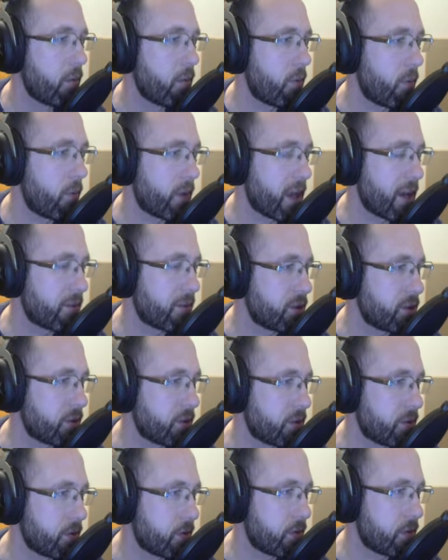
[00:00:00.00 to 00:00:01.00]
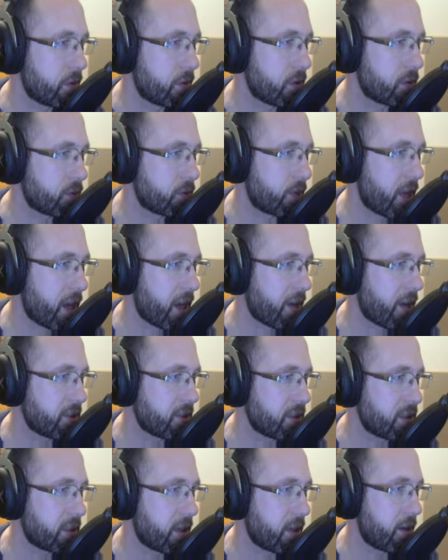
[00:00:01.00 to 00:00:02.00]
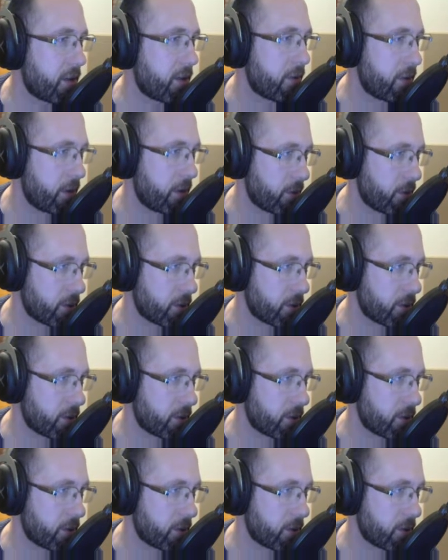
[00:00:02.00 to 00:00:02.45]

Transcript: What we have to do is we have to tell the